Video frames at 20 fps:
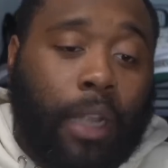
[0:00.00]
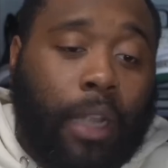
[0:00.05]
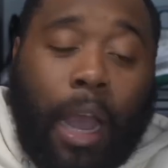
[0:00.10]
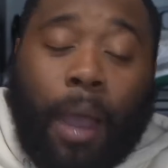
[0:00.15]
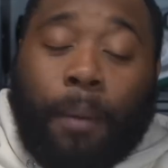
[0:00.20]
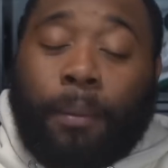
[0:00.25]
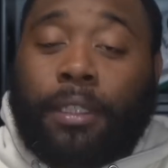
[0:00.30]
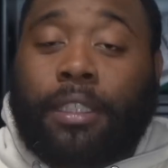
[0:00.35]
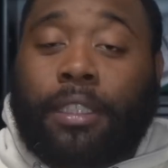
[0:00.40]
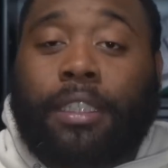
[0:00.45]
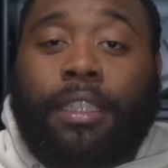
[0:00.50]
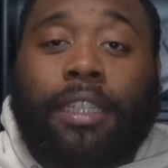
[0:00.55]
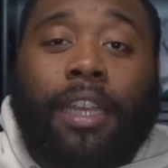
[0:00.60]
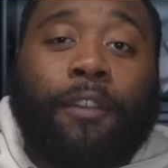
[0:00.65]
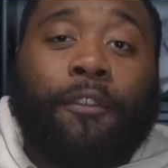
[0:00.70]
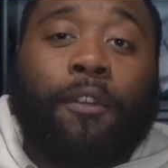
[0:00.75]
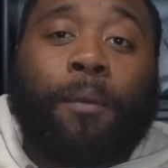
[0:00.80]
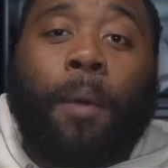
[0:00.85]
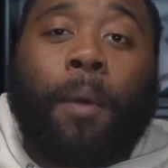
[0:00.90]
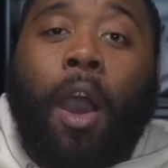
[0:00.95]
I'm going to just
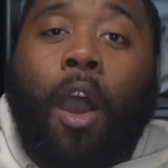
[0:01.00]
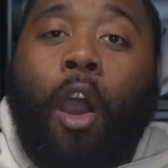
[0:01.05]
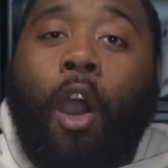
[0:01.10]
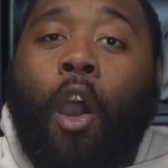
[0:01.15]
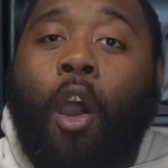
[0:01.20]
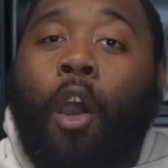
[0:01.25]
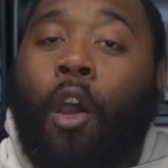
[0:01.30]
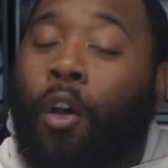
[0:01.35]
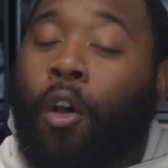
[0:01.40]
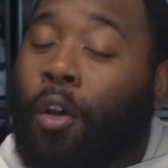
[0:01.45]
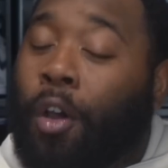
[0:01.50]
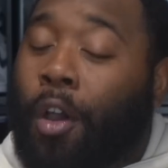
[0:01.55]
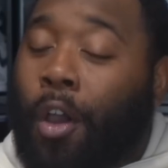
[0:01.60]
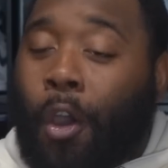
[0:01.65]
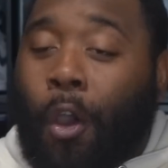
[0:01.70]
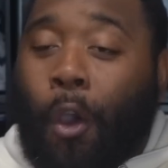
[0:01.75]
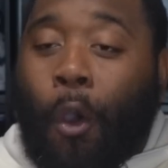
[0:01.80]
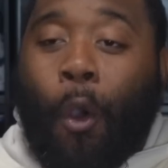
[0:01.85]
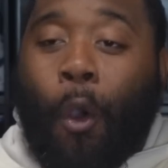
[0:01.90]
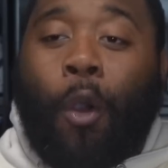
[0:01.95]
give it my all
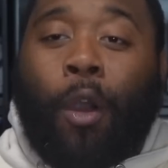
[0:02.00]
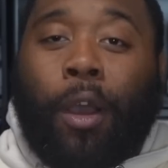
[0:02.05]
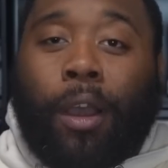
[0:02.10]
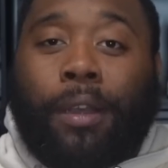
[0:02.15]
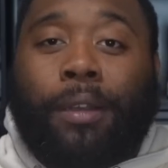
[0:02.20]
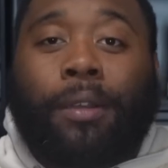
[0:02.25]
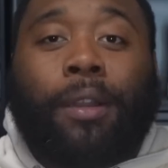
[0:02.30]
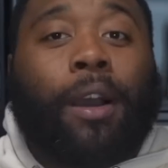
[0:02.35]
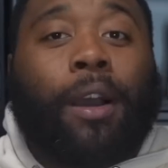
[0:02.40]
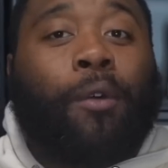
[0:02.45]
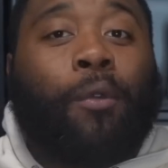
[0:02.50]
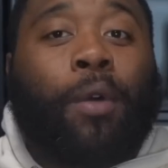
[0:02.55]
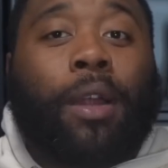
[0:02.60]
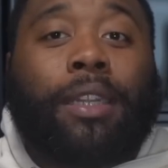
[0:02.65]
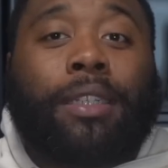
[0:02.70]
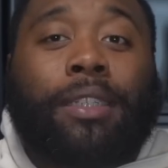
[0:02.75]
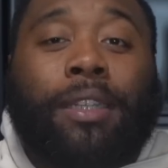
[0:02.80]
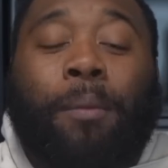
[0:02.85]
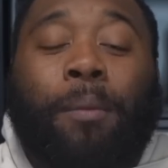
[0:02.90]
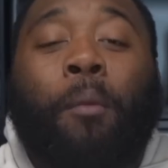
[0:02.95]
on,
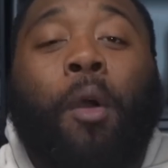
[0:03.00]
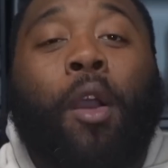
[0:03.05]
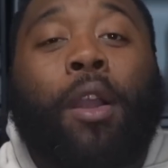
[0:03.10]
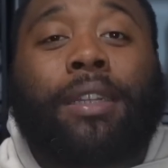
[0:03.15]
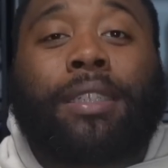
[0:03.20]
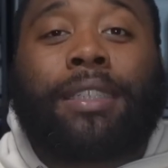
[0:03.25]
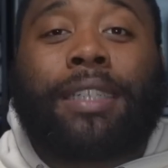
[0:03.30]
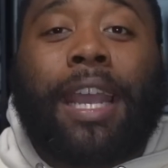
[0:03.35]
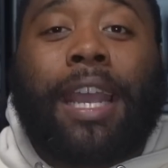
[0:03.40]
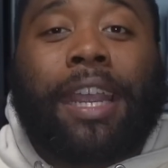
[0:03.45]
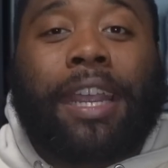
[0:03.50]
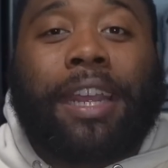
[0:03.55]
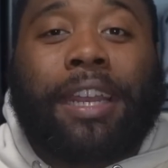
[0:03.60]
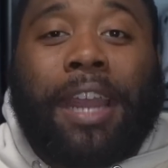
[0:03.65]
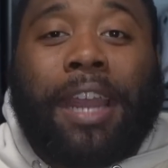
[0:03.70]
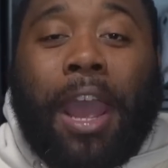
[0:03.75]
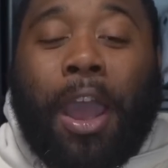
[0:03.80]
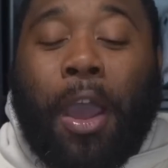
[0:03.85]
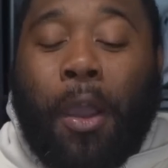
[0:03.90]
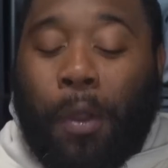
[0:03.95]
March 2nd
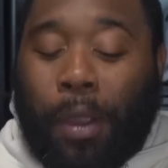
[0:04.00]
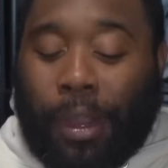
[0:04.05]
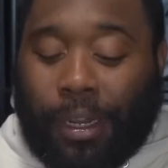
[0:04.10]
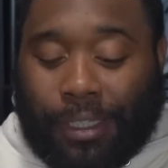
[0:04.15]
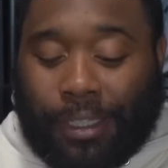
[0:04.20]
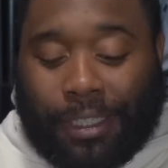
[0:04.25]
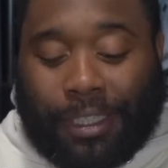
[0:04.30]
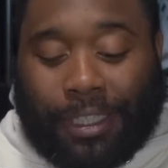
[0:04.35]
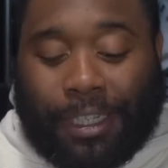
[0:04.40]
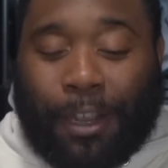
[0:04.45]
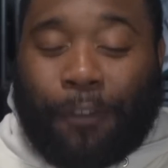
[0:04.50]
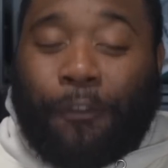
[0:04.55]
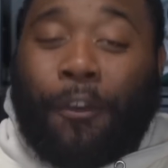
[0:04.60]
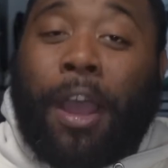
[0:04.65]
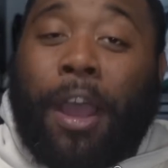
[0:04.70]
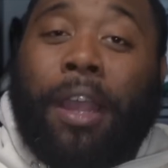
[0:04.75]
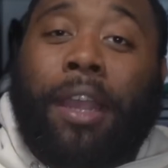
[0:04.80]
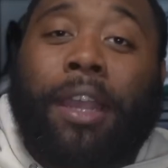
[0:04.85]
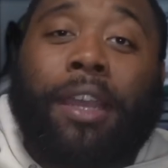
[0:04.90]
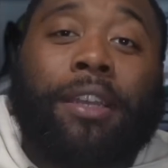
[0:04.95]
now, and just see if
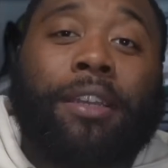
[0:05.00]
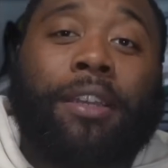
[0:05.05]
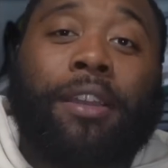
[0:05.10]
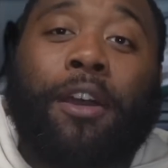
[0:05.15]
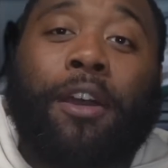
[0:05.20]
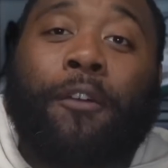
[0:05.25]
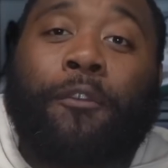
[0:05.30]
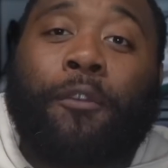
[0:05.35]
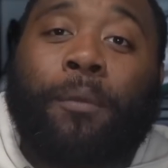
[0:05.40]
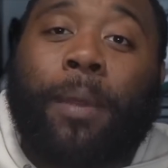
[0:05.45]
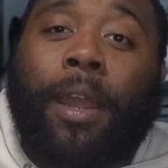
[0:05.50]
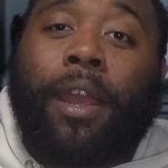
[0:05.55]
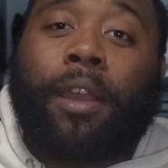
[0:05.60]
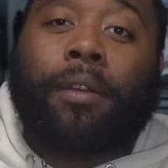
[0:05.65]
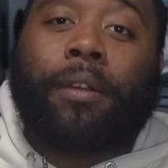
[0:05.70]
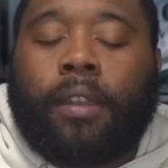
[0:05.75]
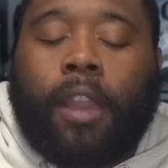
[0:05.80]
I can get a dub from there.